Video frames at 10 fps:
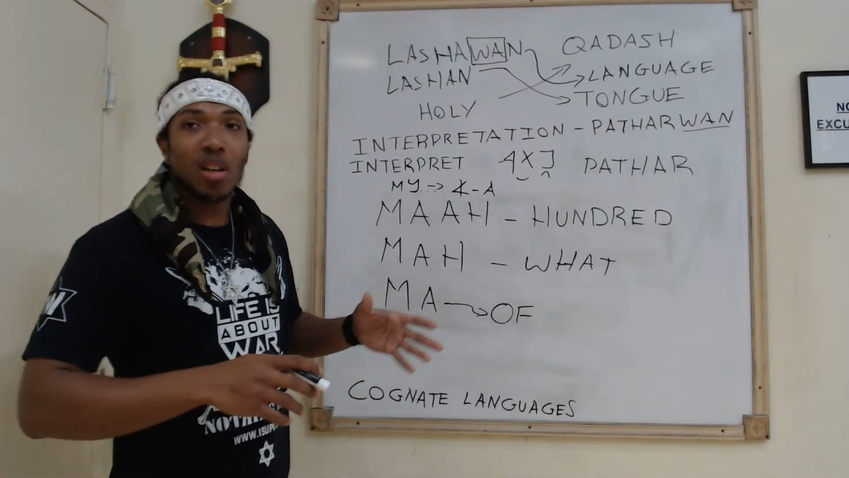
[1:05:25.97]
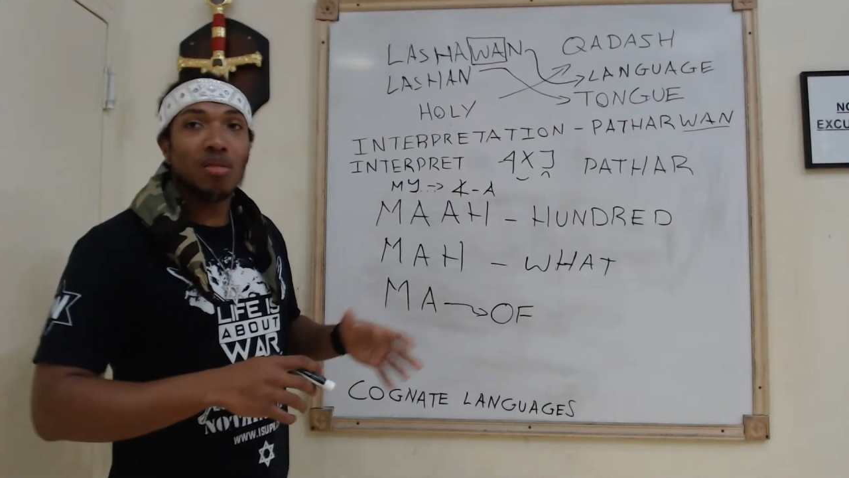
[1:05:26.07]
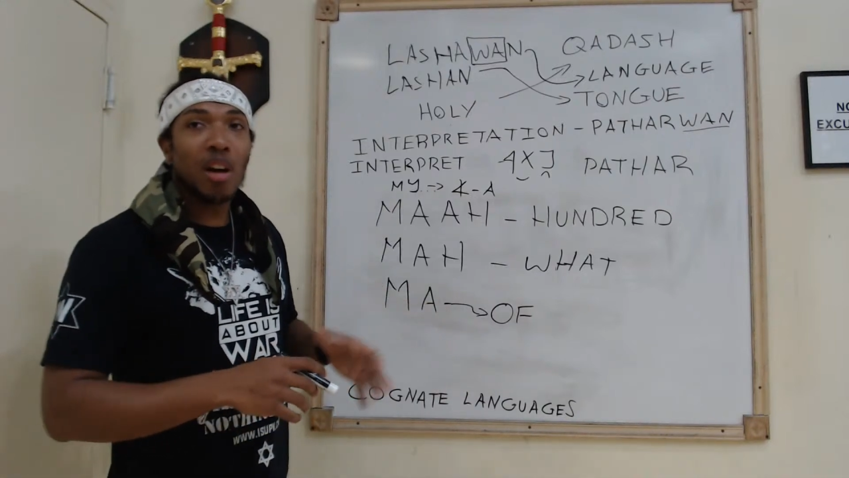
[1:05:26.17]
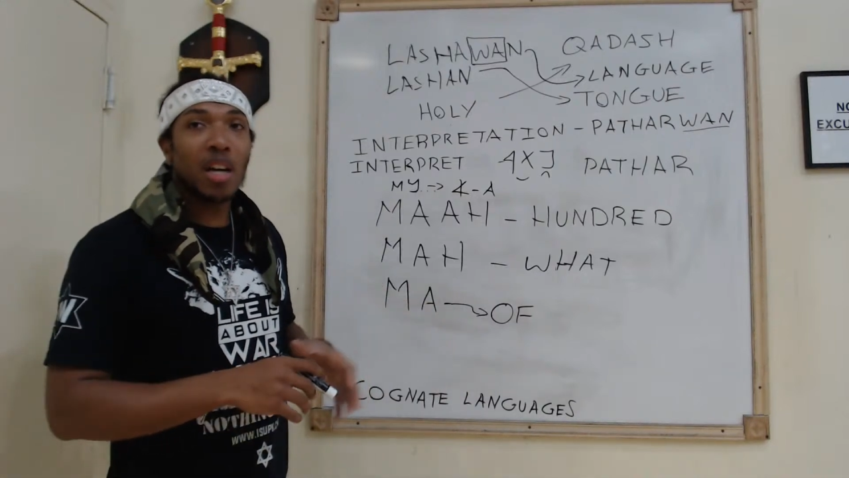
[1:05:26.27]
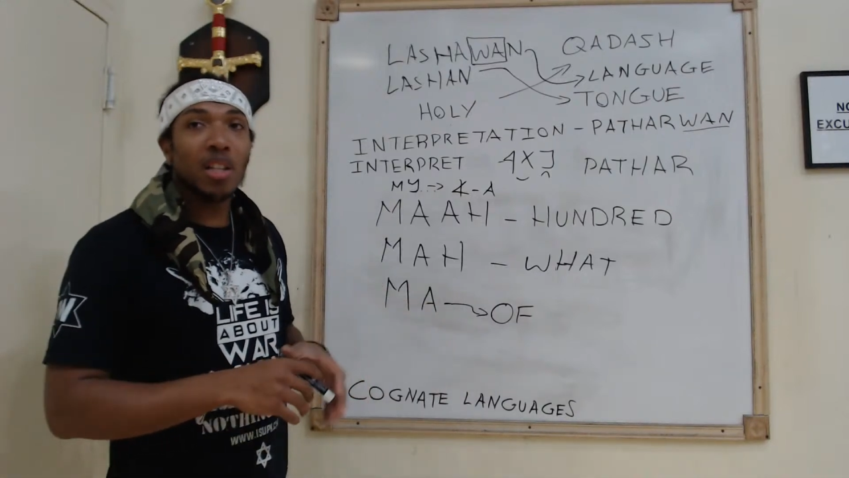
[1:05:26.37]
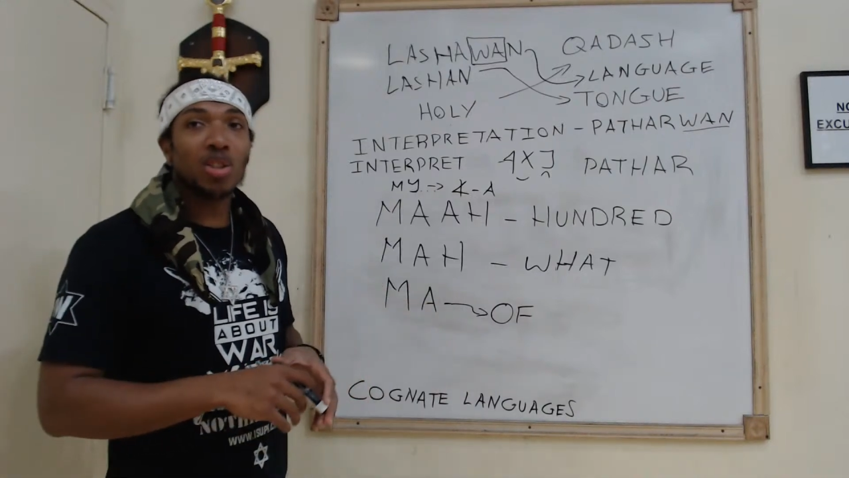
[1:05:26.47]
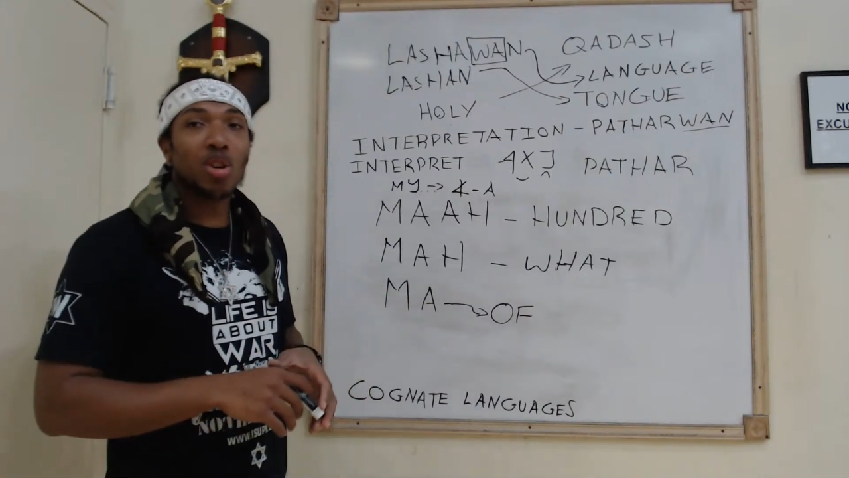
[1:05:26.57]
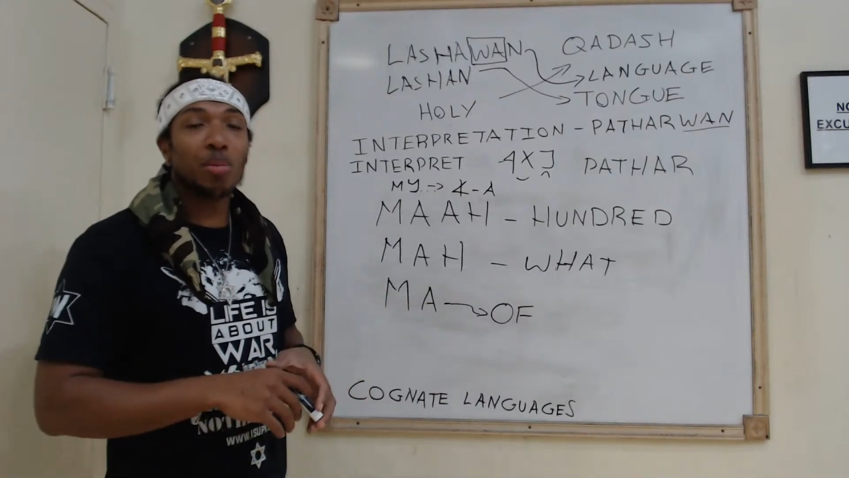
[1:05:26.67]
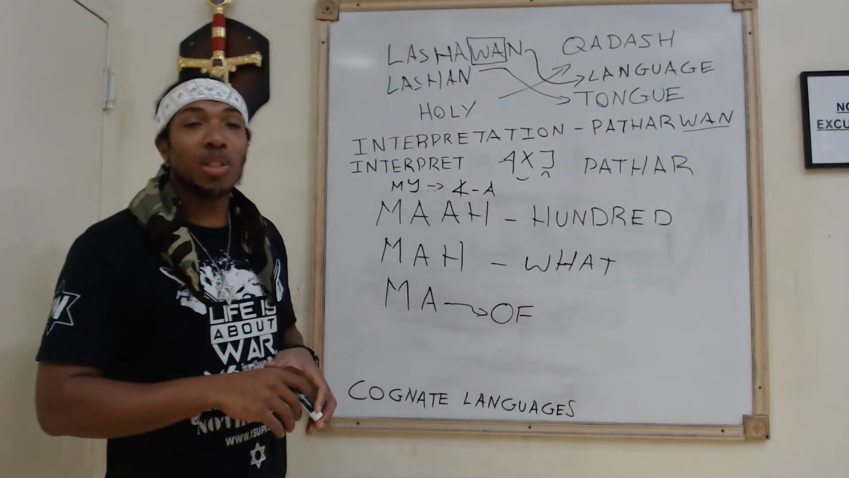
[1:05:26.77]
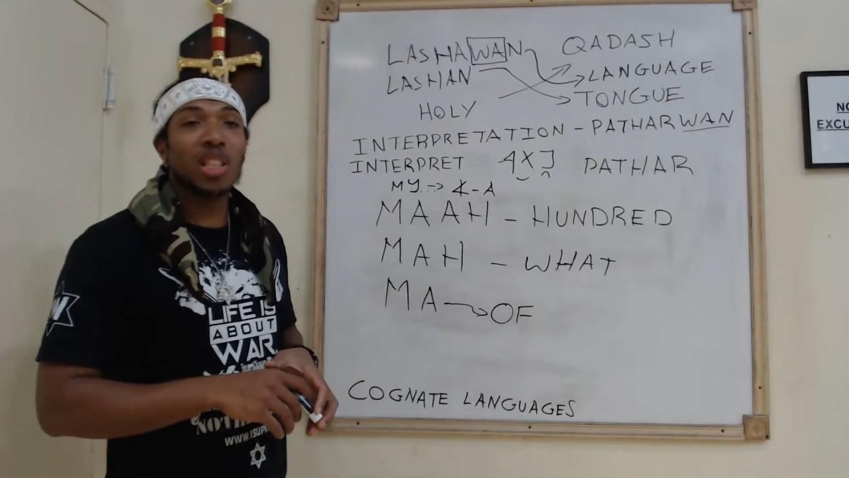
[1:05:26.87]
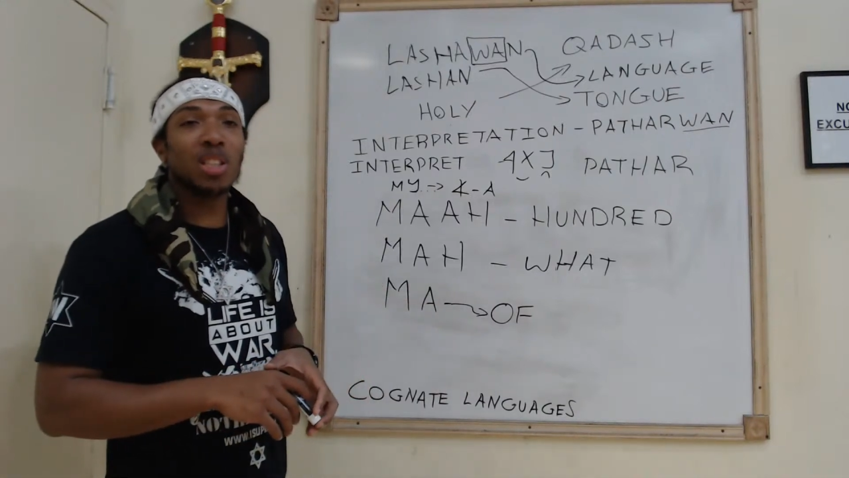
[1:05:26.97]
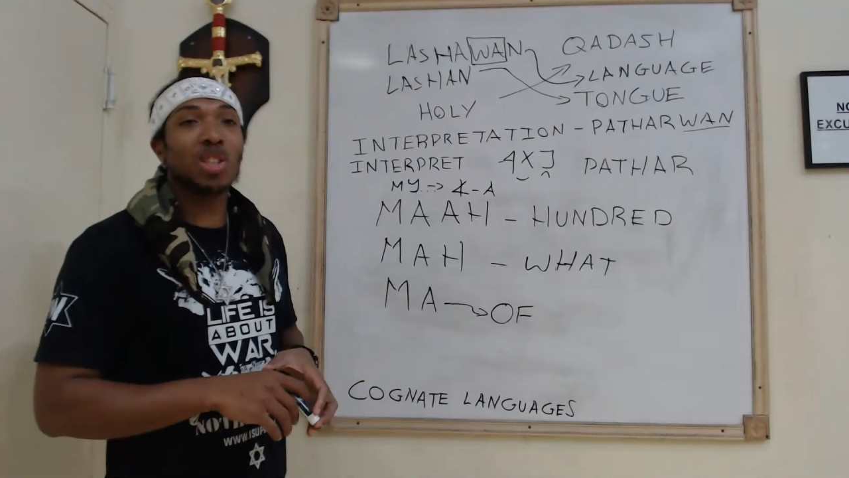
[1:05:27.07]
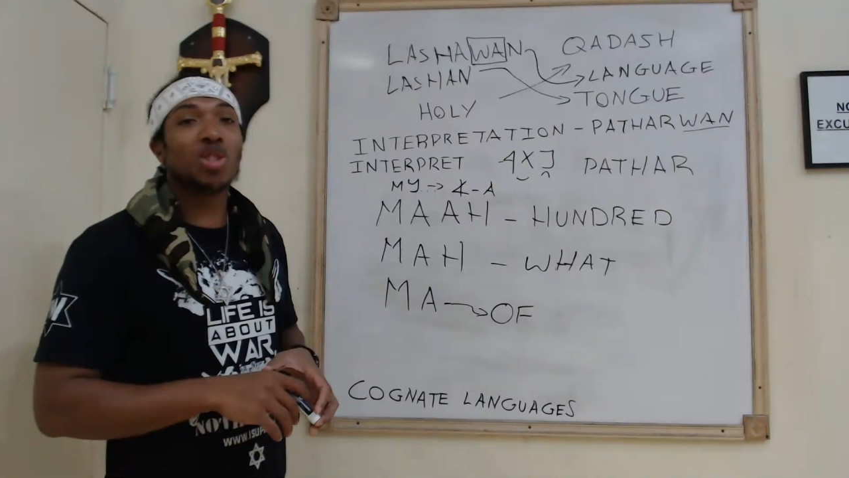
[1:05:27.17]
Right? The scripture said to